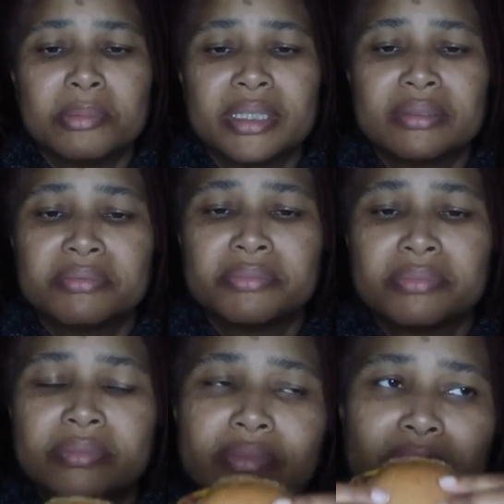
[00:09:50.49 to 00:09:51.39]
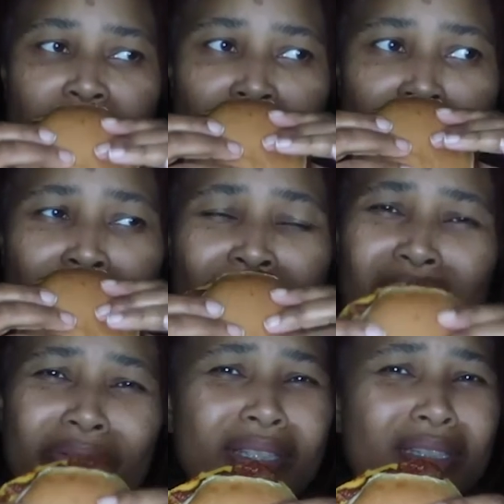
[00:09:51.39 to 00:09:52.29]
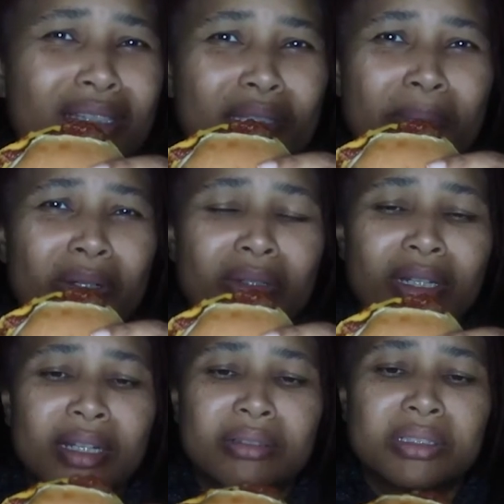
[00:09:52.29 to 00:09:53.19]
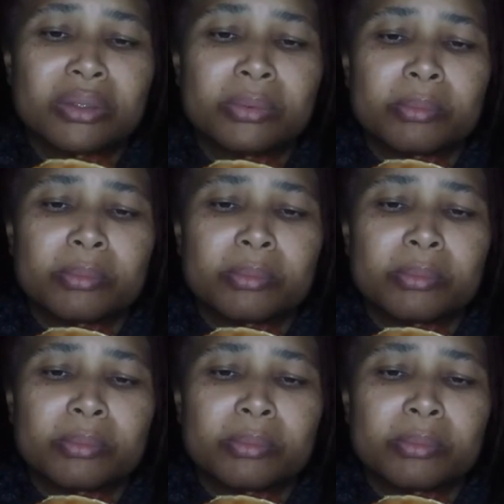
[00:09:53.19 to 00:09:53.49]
and if it doesn't smell good, I don't know.